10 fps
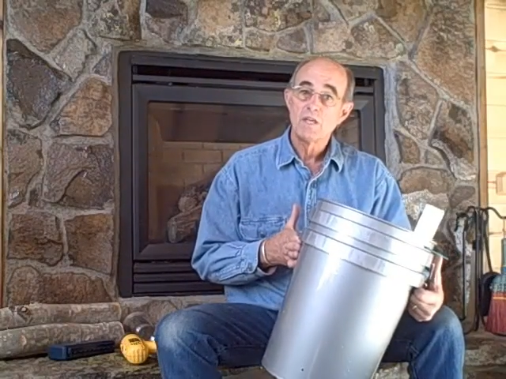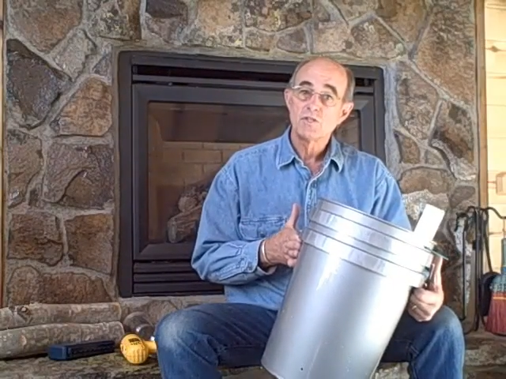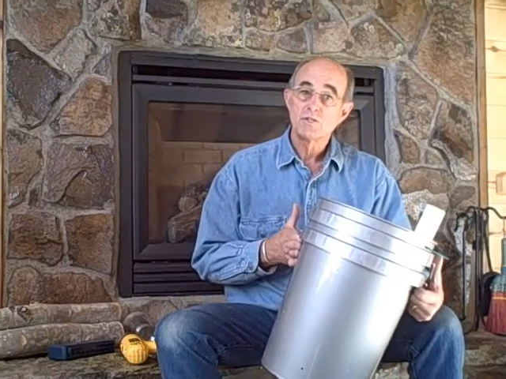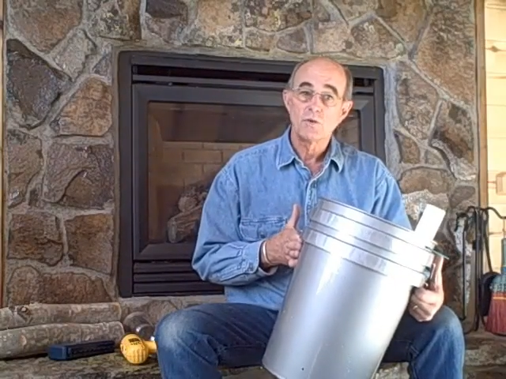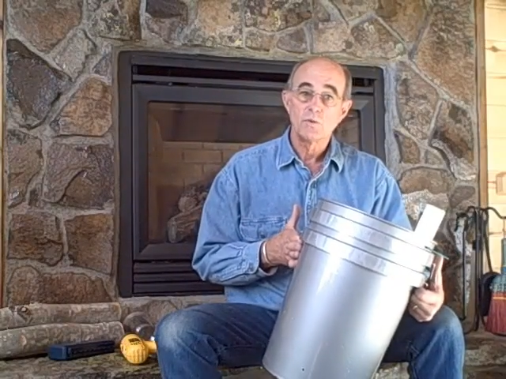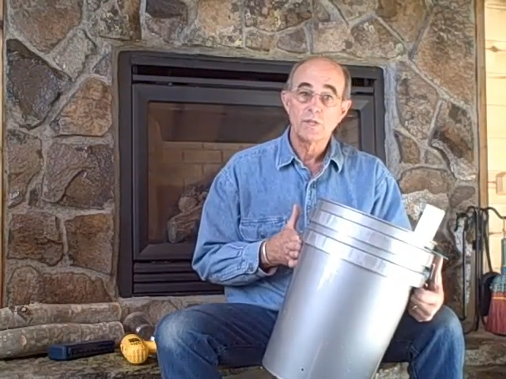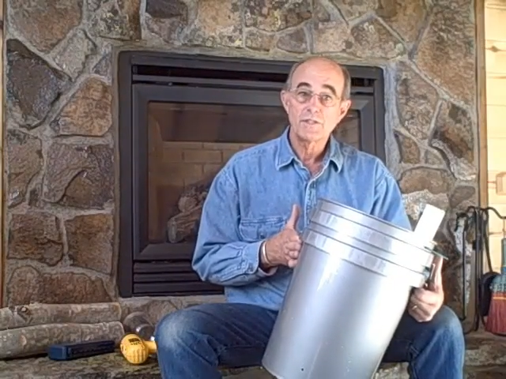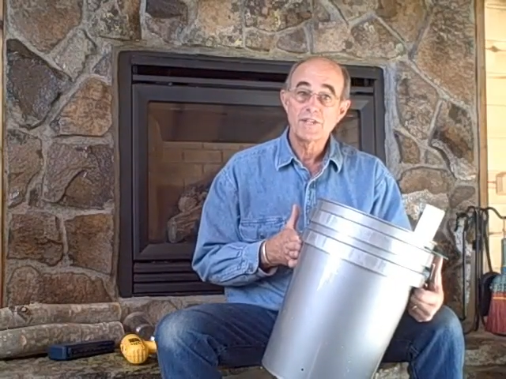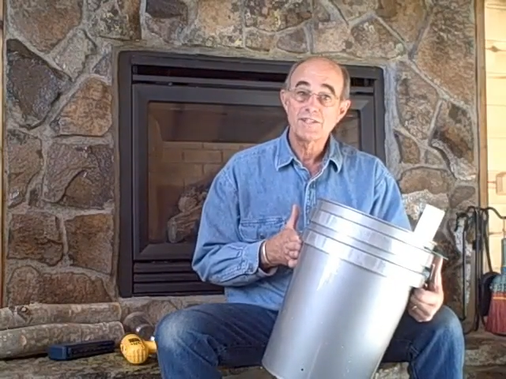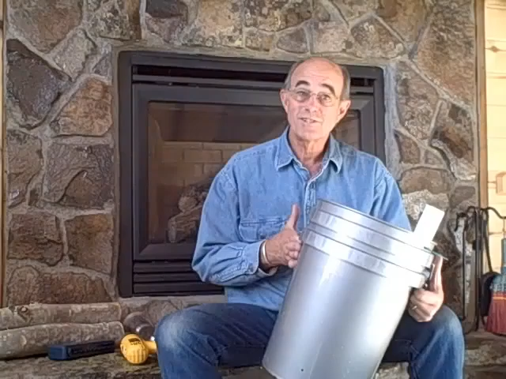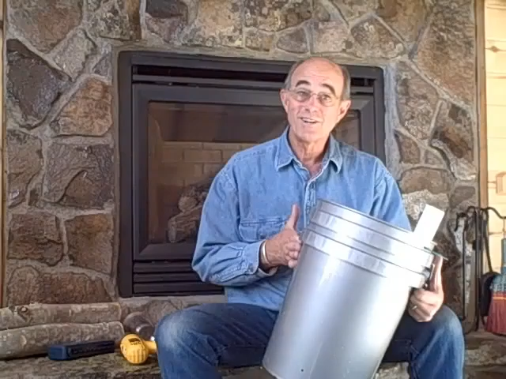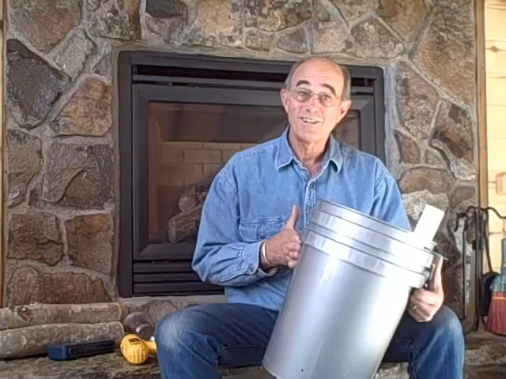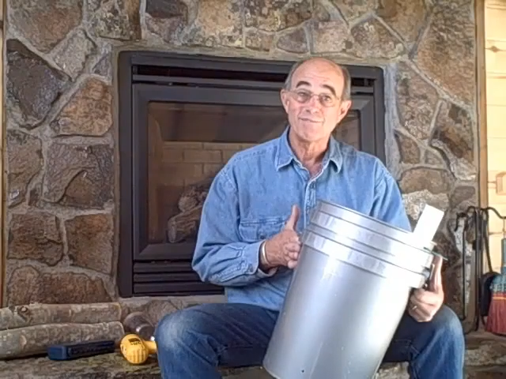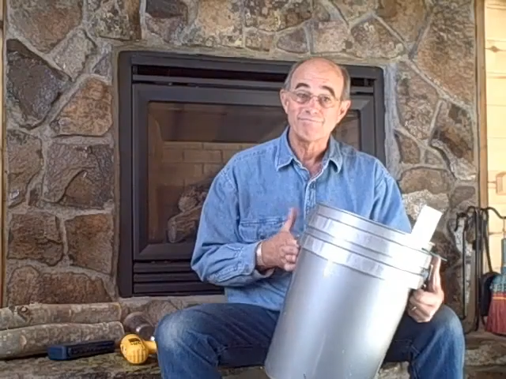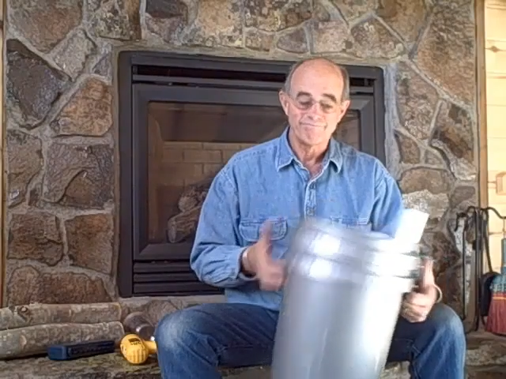So let's get
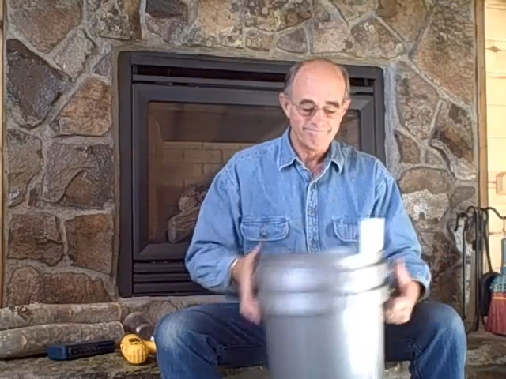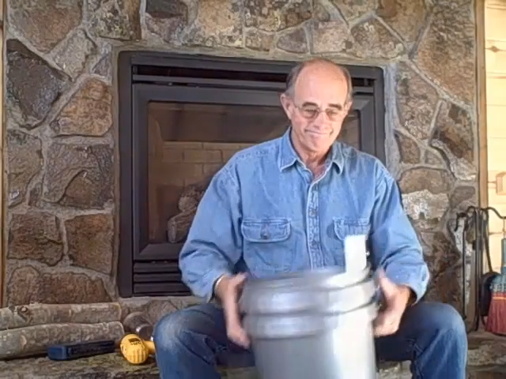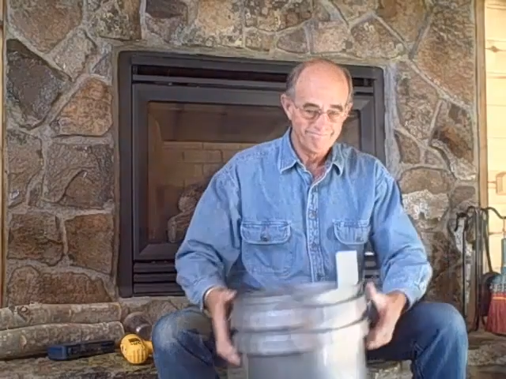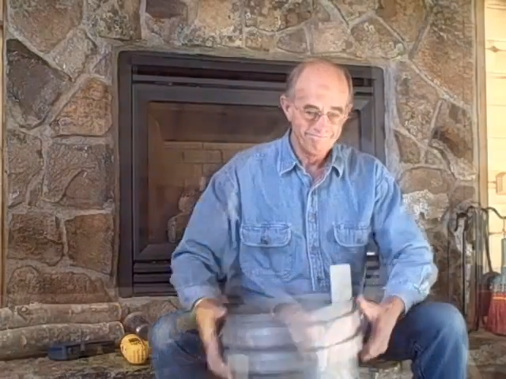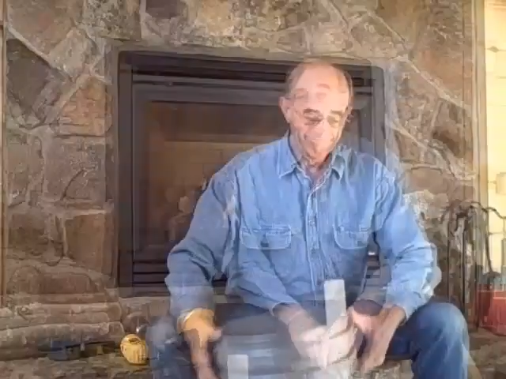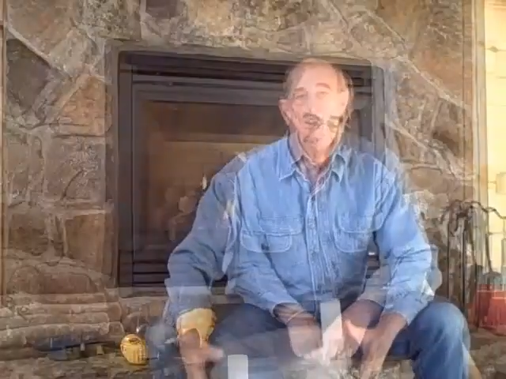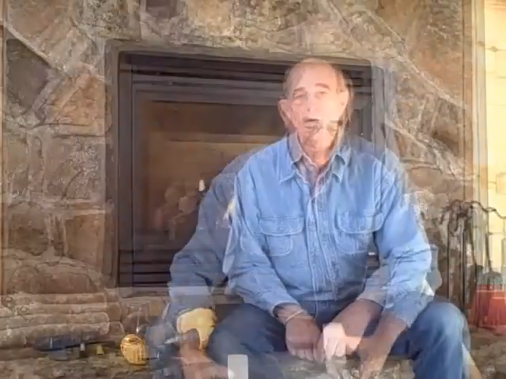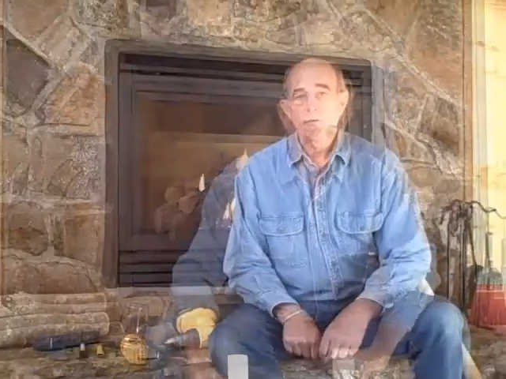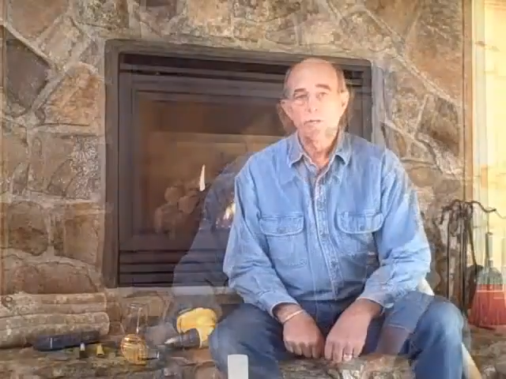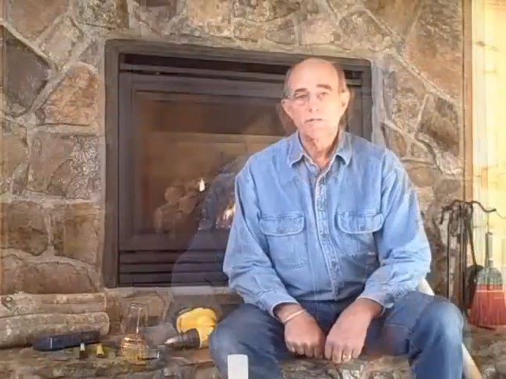started. So